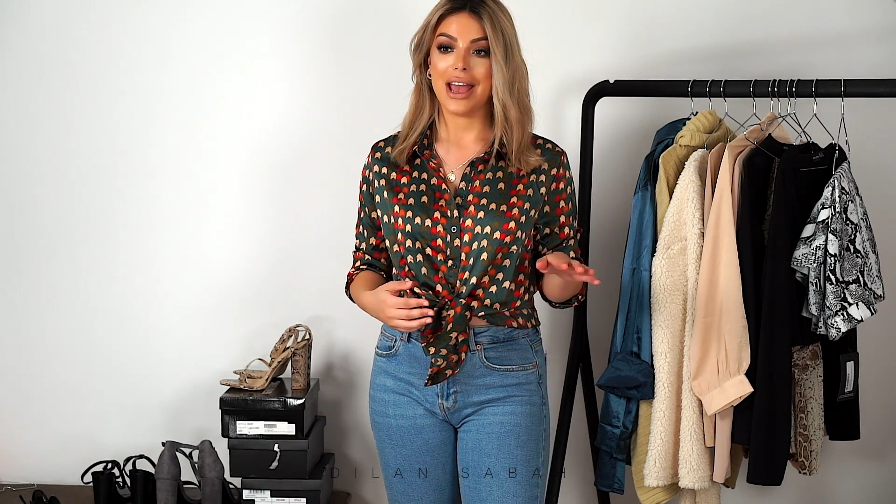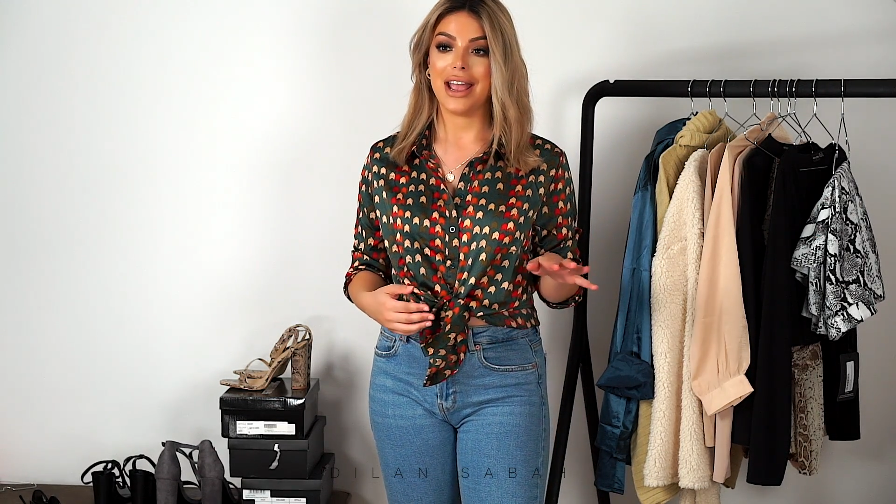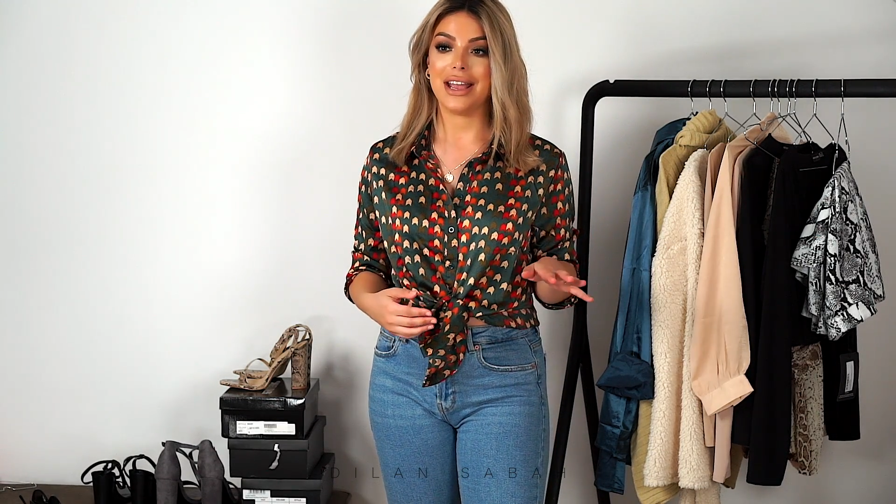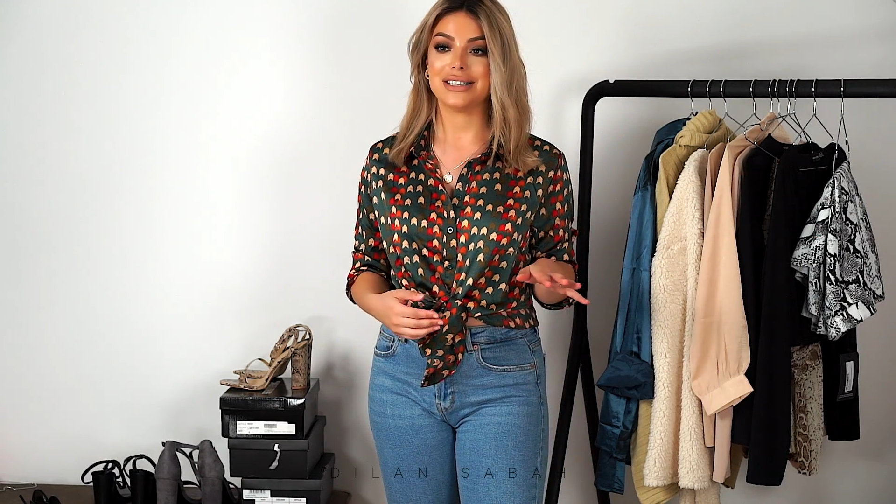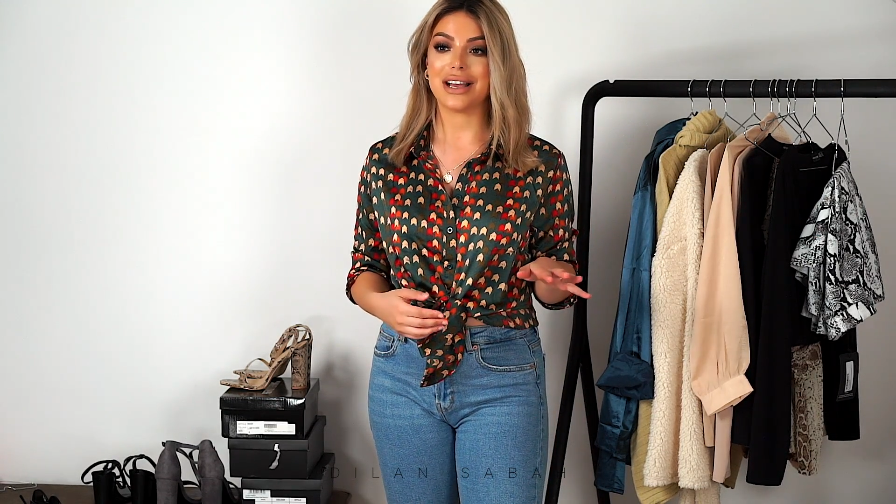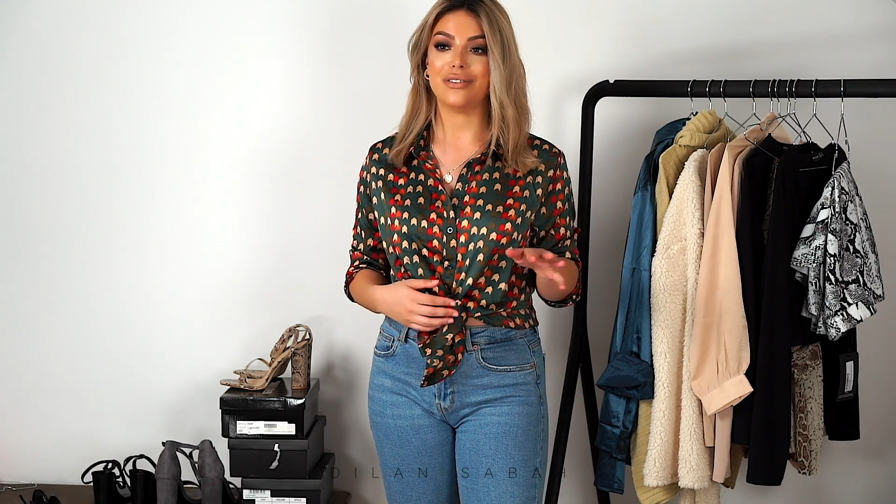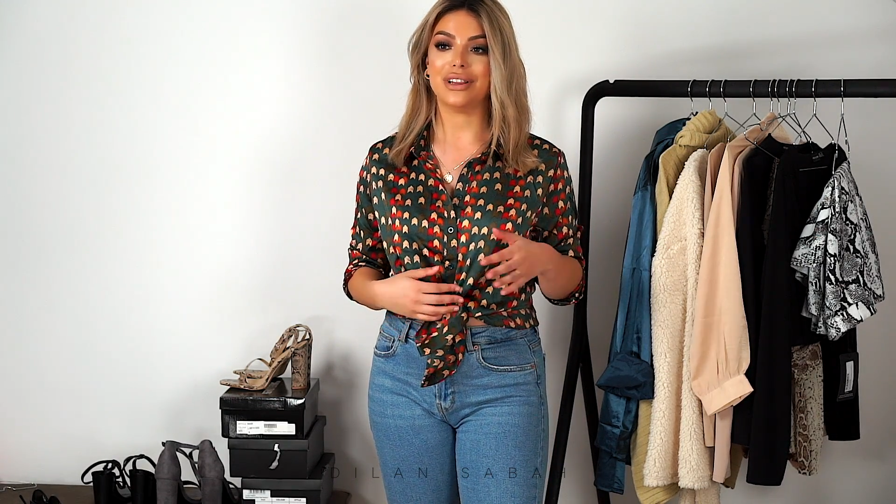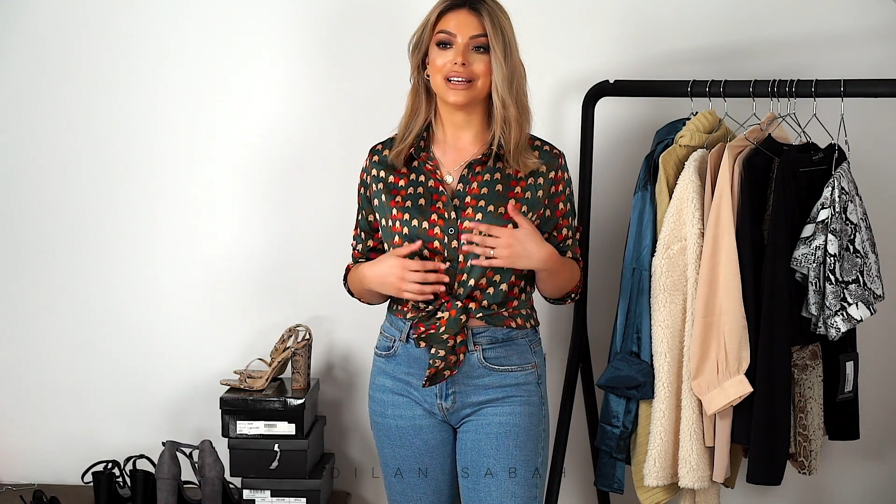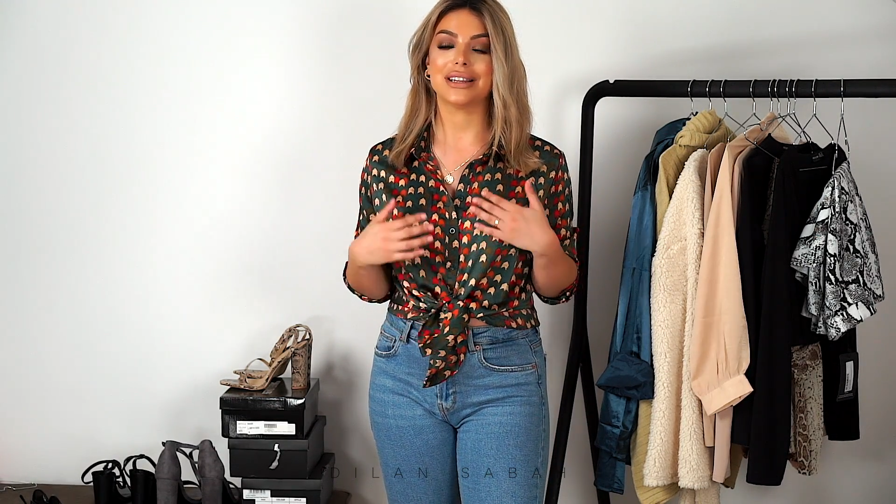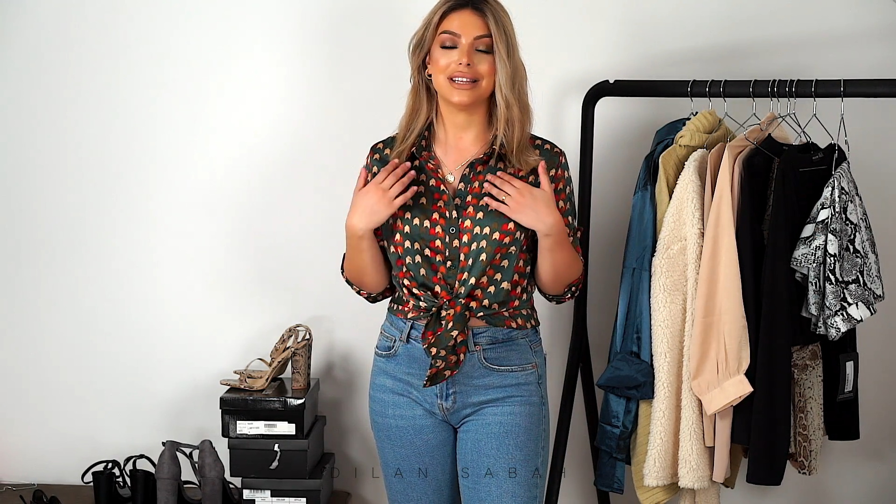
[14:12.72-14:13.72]
And I feel
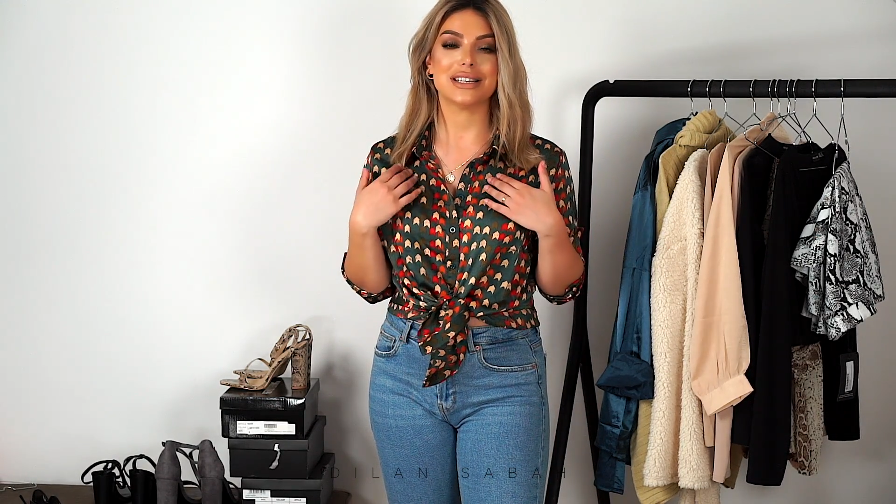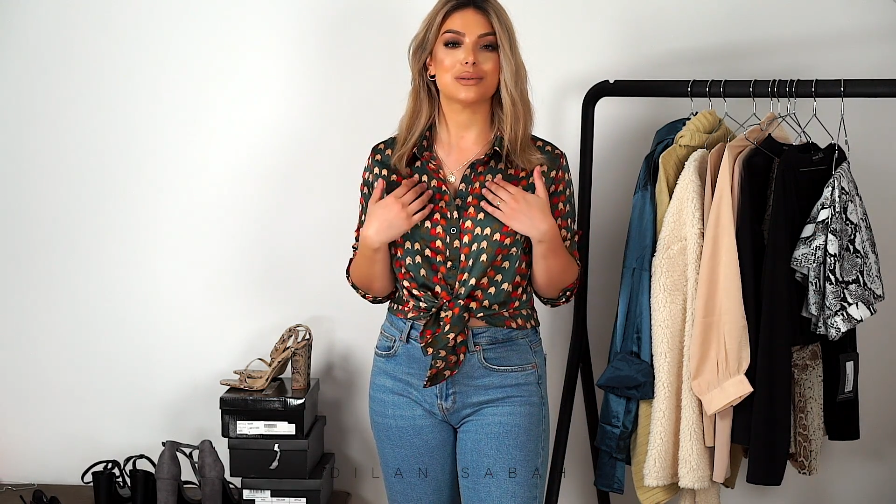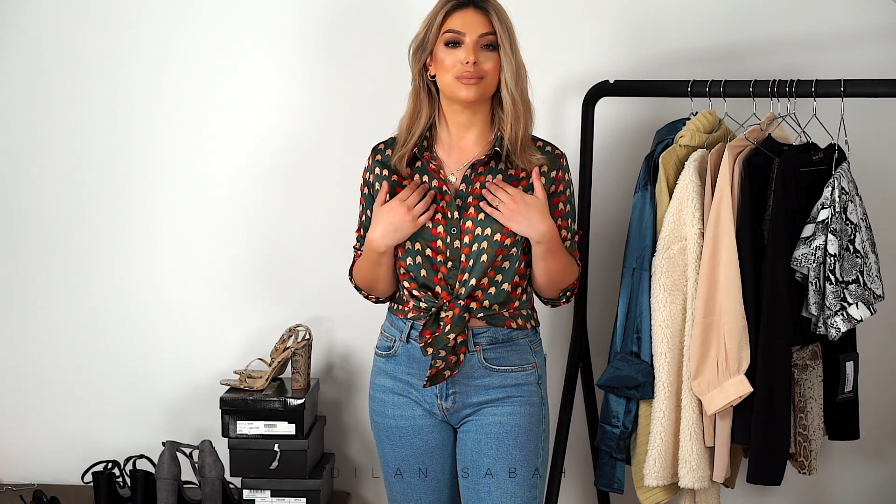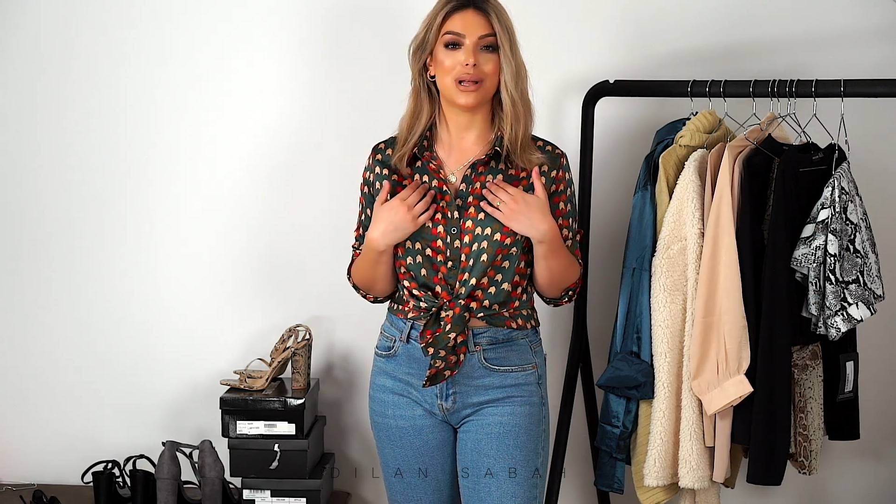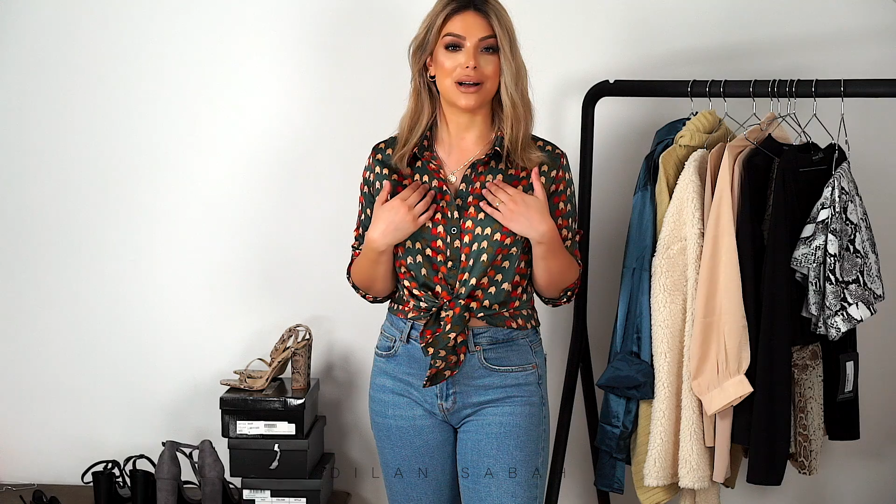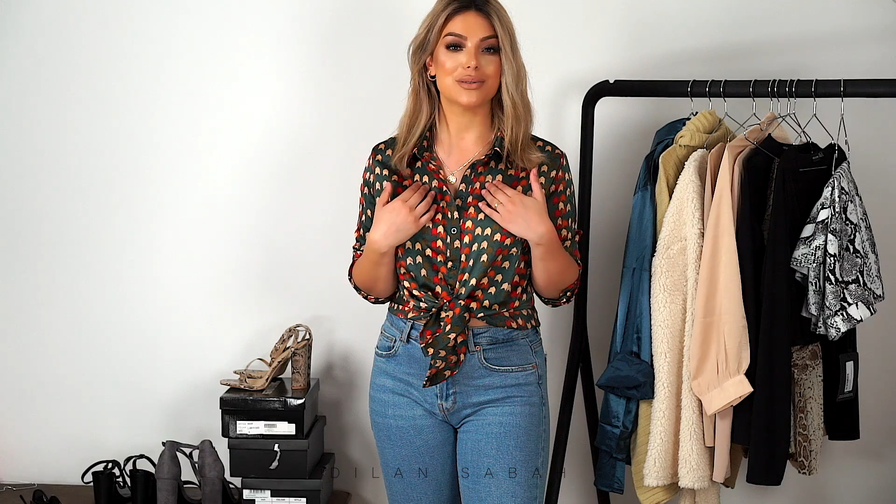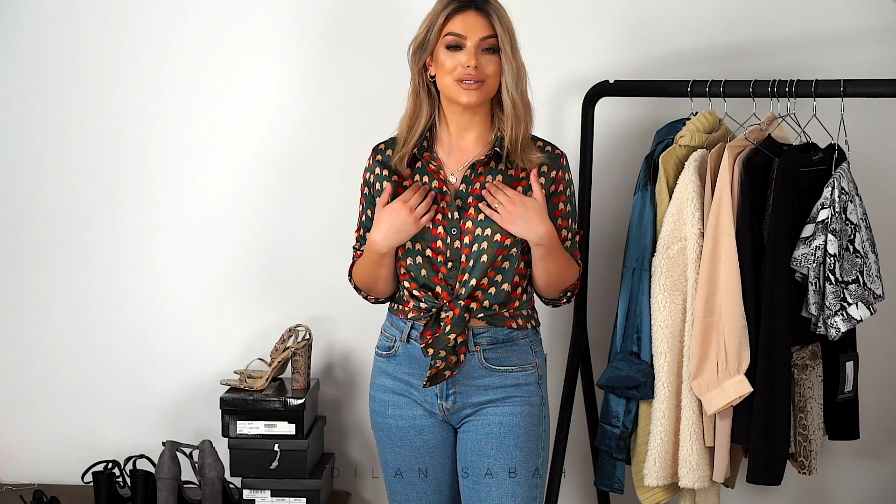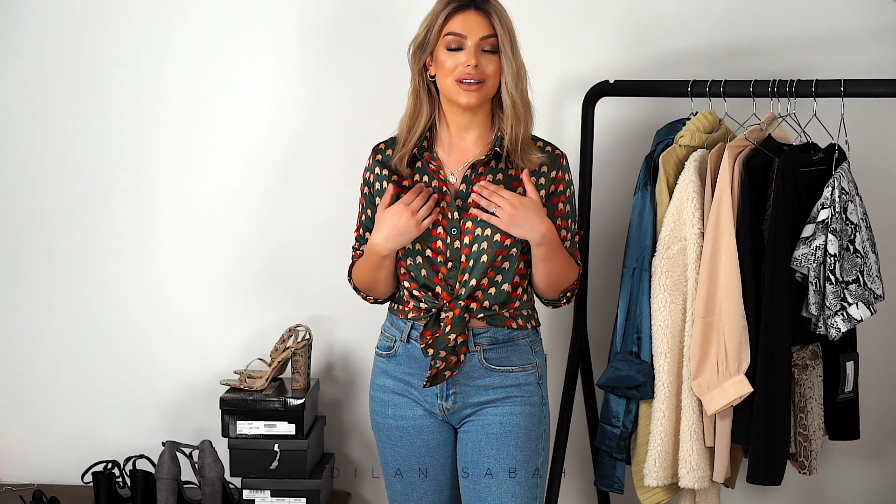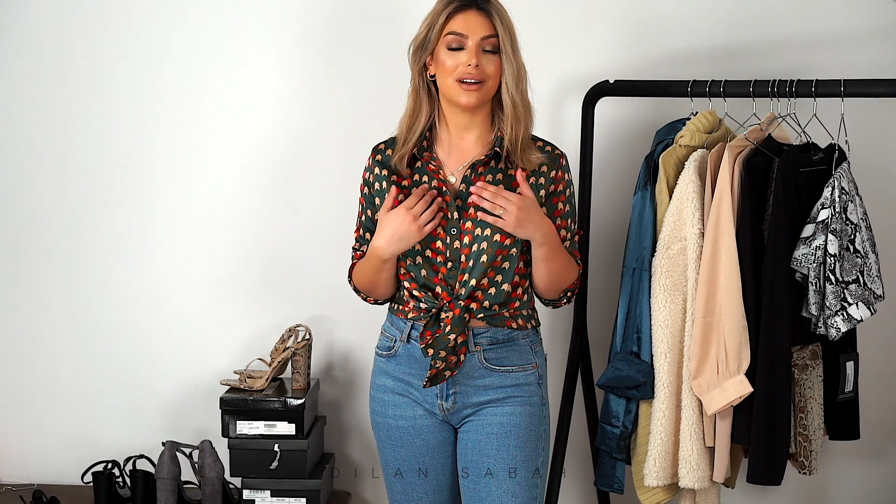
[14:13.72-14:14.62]
like this blouse